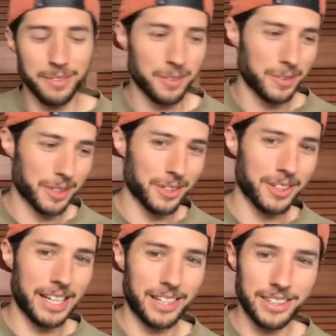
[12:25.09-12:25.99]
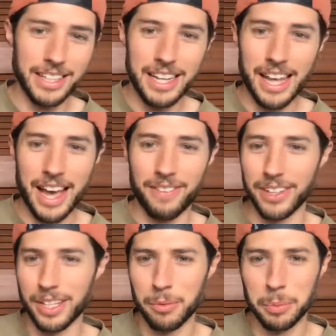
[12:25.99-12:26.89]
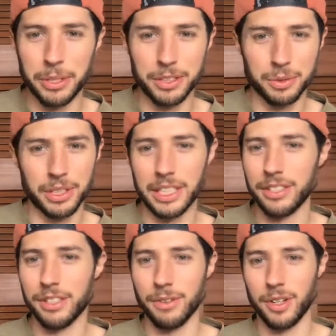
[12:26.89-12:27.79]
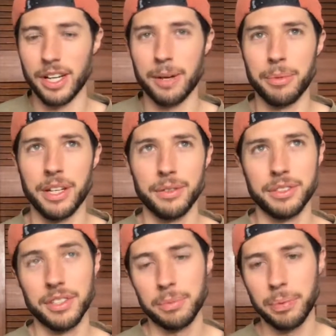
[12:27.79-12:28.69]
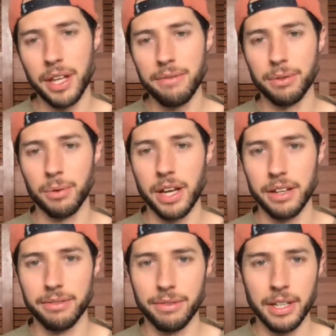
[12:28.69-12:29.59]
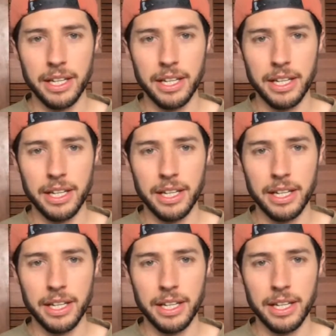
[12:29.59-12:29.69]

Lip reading: When we were going out having a couple beers, we were getting tuned up. And it was this playful way of